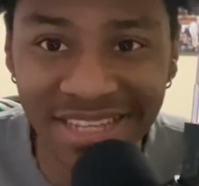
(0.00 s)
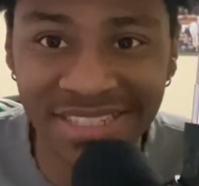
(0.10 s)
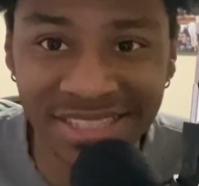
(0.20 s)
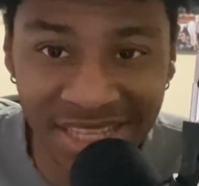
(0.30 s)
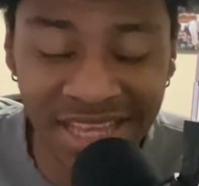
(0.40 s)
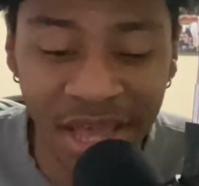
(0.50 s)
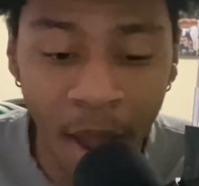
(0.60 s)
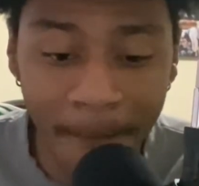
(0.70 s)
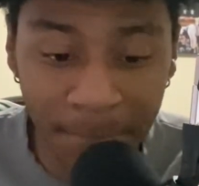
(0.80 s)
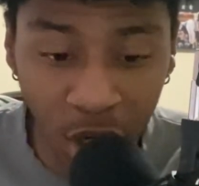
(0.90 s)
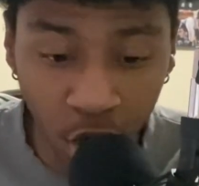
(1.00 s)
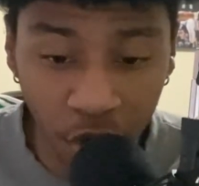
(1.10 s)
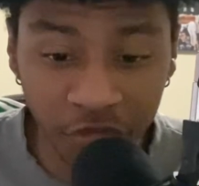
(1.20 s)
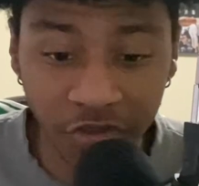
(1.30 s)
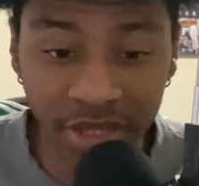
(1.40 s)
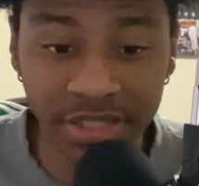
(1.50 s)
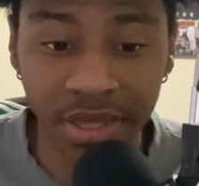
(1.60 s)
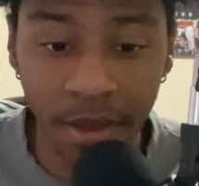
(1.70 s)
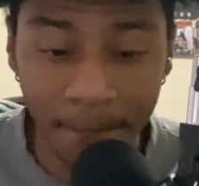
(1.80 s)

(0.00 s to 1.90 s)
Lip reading: is the perfect